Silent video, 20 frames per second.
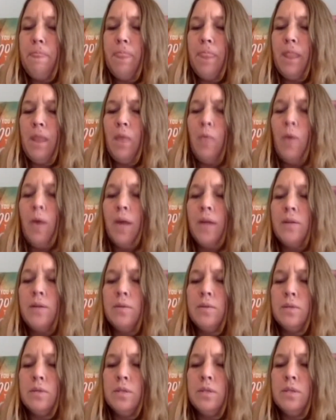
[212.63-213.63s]
wild
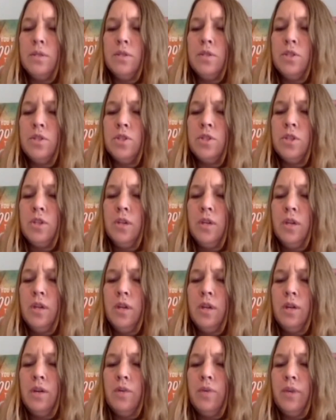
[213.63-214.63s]
orange,
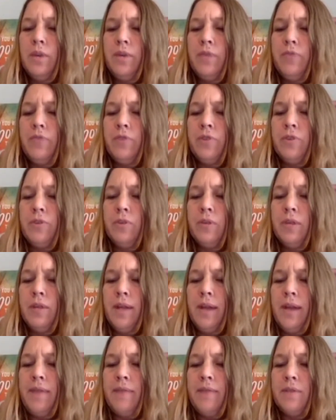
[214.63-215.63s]
grapefruit,
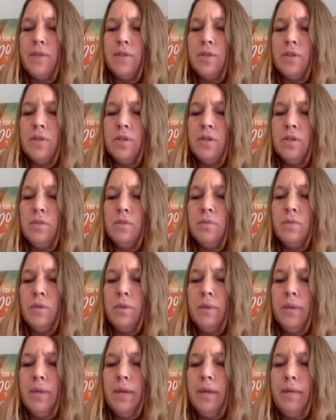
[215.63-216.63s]
lavender,
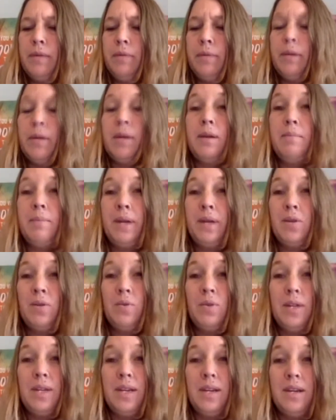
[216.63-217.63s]
Roman chamomile, and
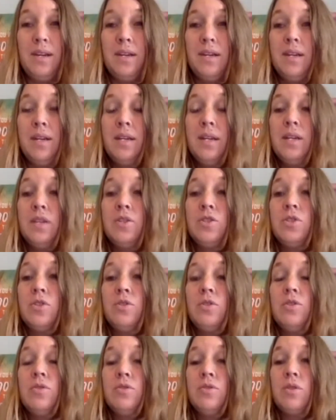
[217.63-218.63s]
magnolia. So
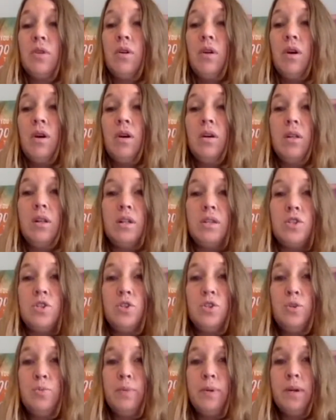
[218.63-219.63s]
those are all
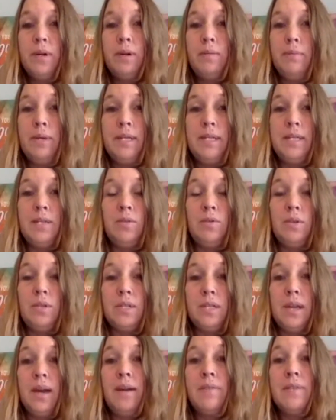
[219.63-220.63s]
super amazing
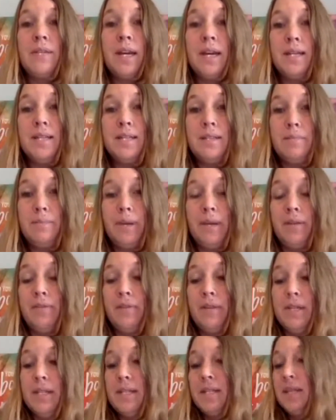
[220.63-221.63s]
oils that have tons of
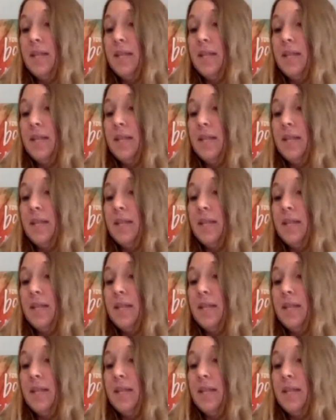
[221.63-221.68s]
benefits. They